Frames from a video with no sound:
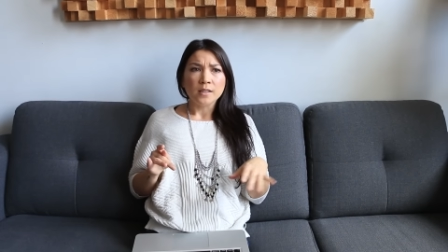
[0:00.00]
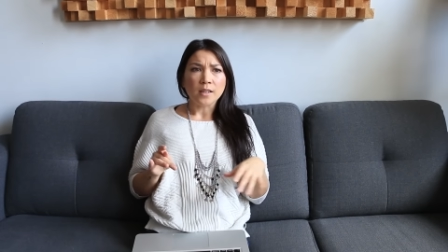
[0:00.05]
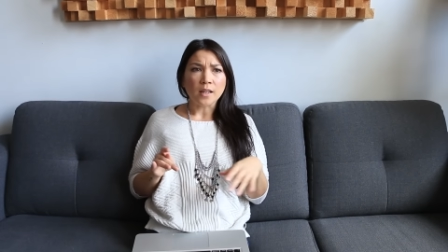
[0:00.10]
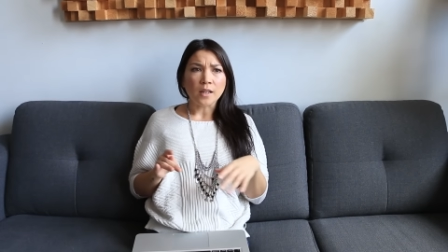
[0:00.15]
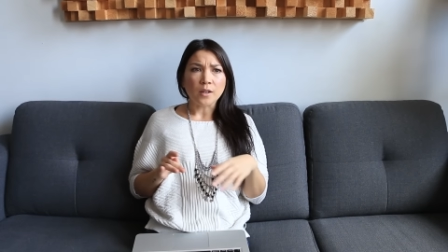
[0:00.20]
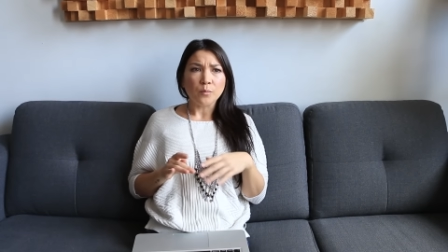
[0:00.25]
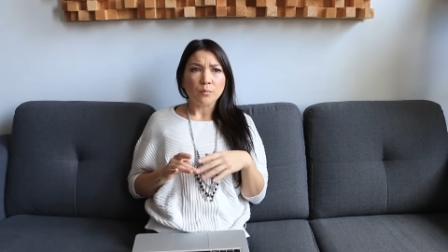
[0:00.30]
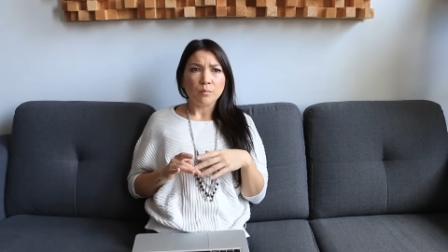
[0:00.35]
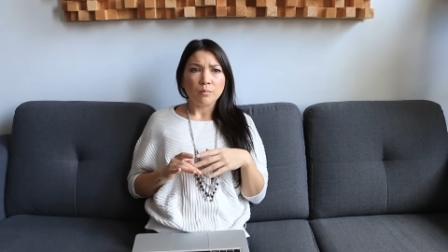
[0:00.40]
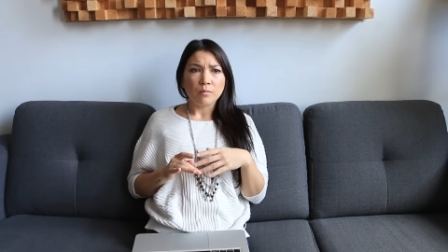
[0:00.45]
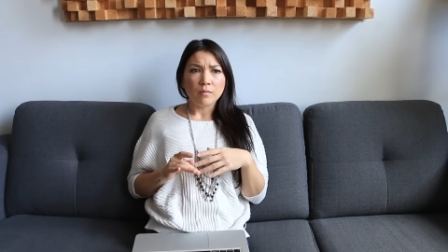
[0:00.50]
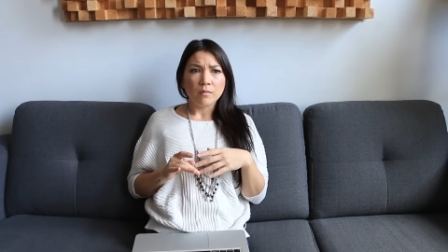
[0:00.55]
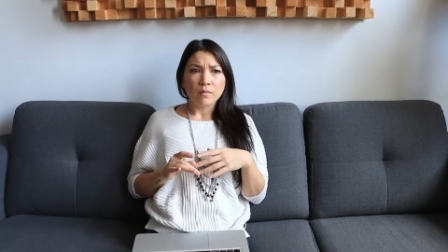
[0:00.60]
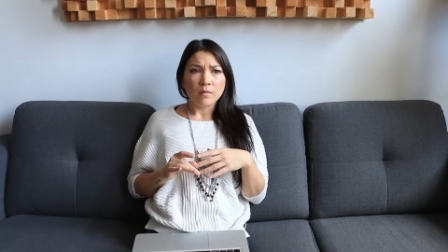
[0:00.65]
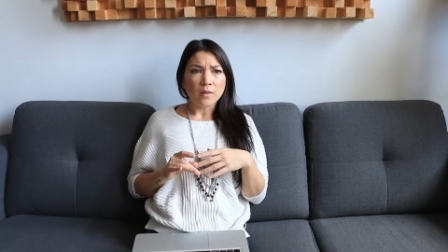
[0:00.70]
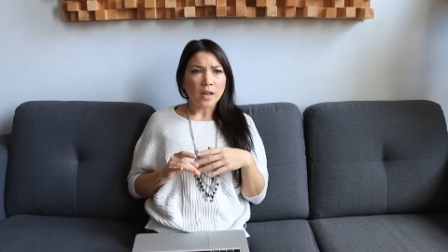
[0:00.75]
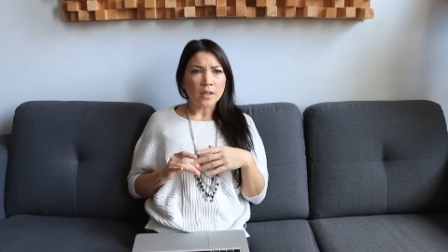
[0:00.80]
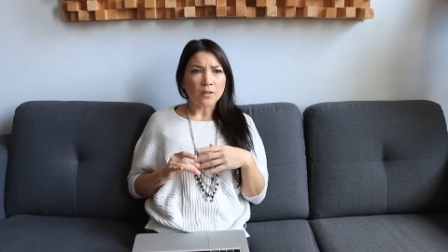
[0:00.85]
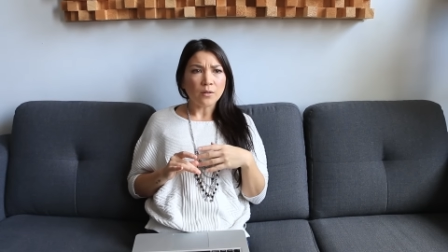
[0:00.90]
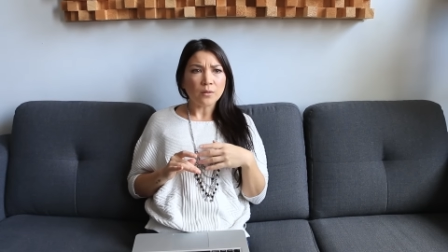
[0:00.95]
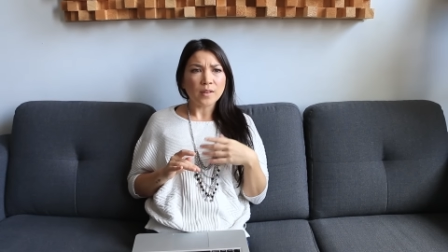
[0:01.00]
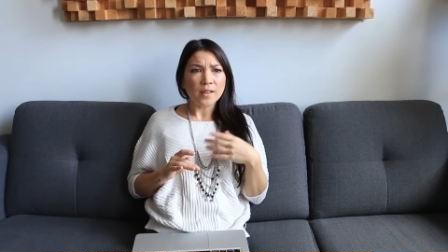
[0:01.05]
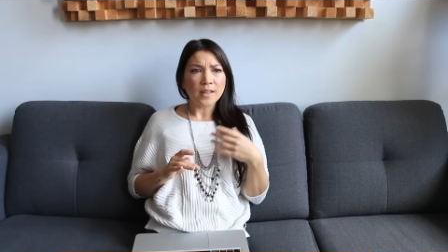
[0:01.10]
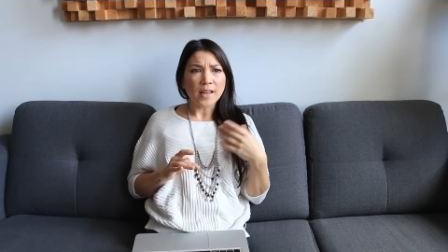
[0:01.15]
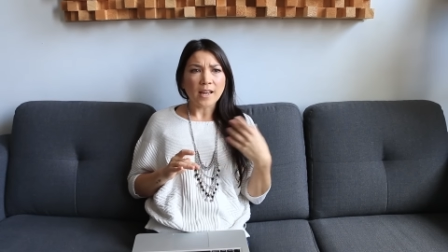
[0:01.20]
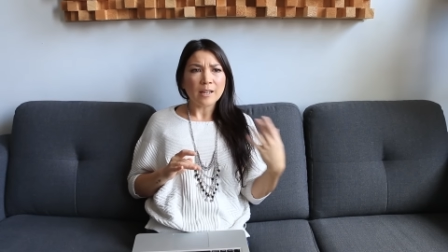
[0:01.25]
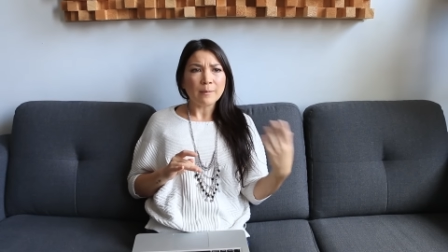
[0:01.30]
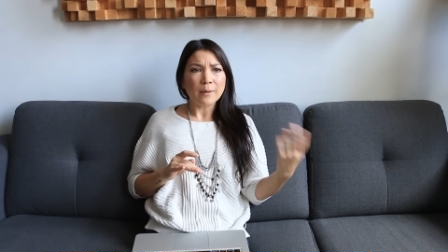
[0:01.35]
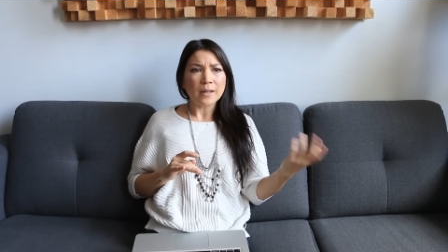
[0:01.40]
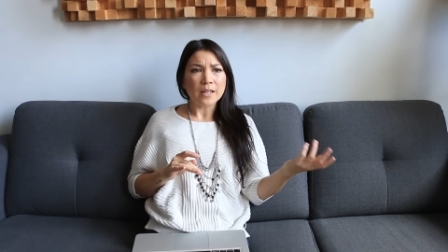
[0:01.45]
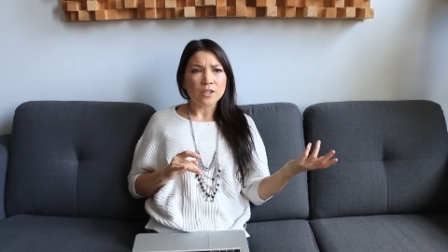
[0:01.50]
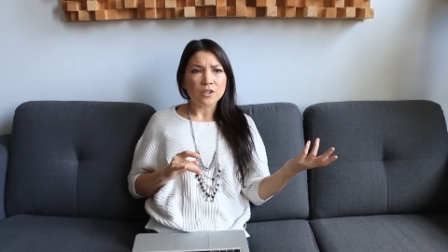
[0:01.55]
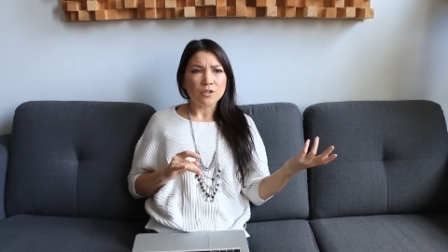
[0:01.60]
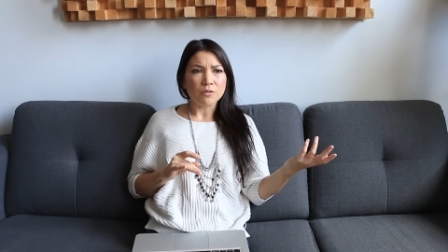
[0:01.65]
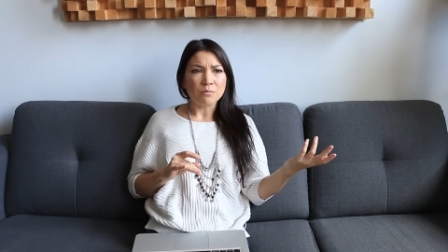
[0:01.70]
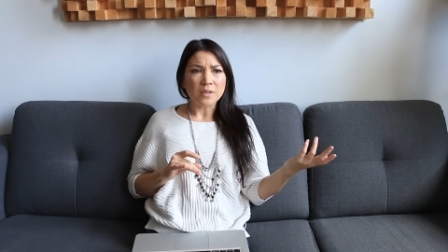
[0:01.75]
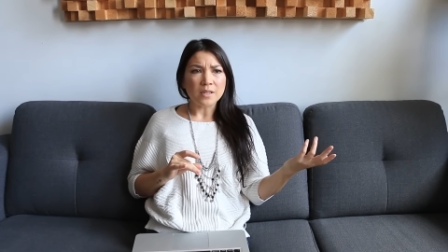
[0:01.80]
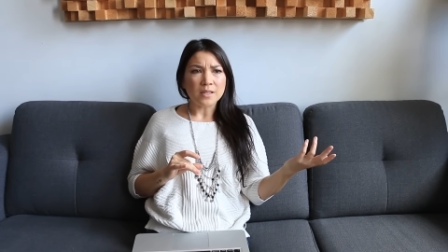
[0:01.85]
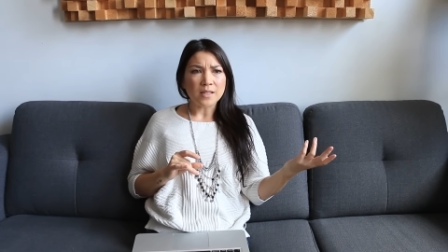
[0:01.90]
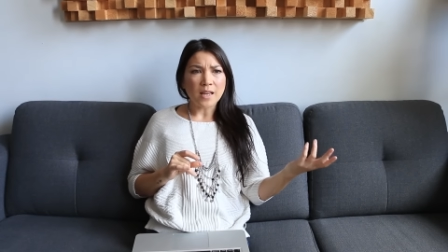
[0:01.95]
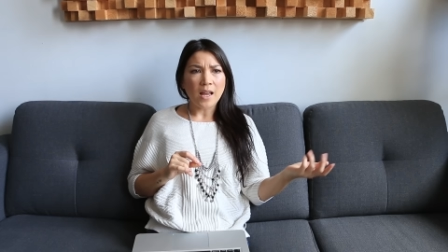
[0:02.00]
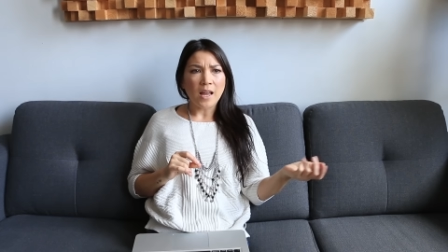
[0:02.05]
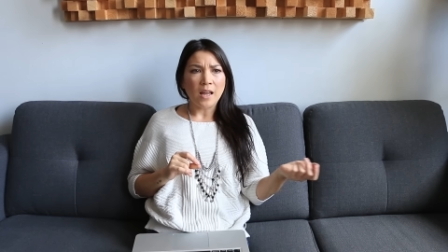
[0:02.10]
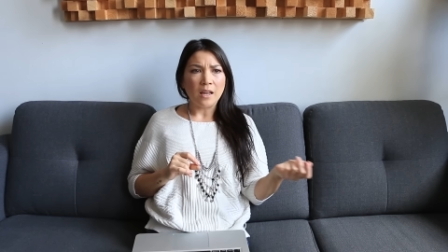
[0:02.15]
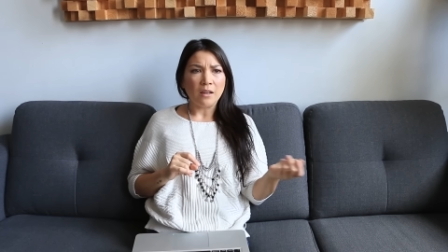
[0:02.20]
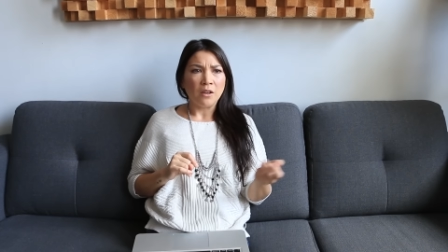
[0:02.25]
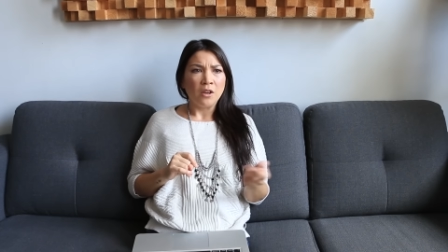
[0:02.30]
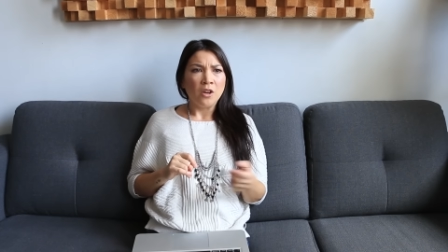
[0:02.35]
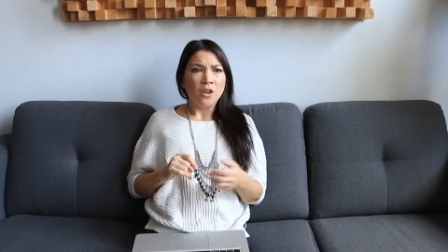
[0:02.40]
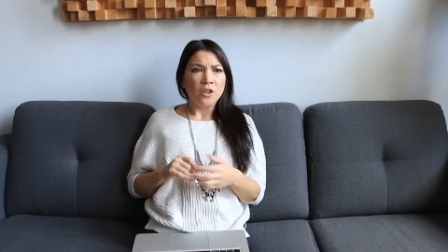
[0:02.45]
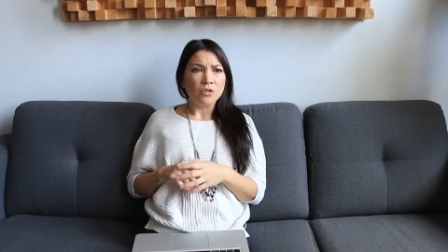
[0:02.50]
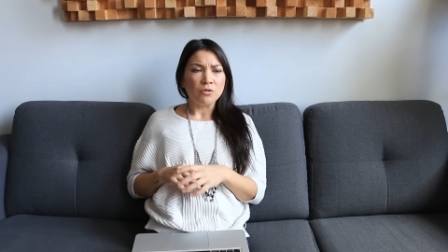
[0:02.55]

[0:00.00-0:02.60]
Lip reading: Like, I don't think anybody should be saying